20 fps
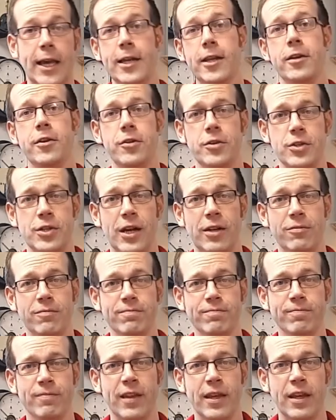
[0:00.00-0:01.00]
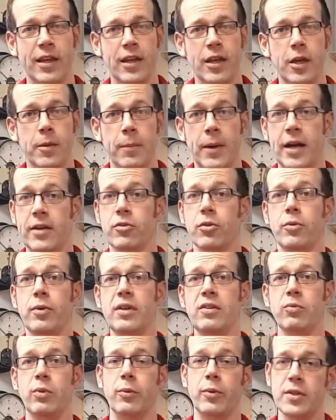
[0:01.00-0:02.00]
in a nutshell. But as
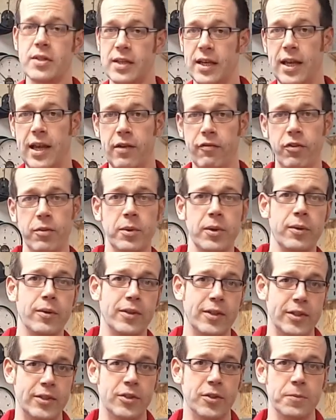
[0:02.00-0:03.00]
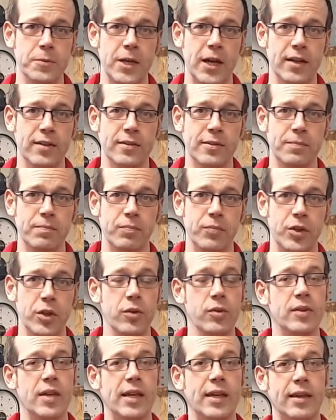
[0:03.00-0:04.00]
always, we want to hear from you on this subject. Do
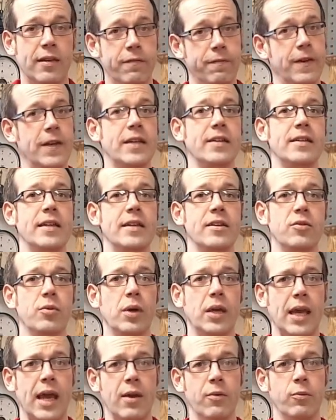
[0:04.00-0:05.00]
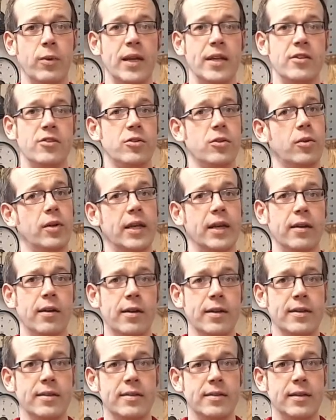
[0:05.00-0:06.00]
you take efficacy into account when installing
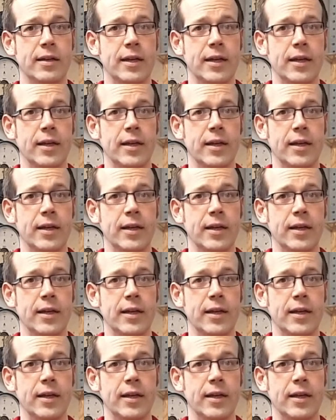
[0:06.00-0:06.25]
lights?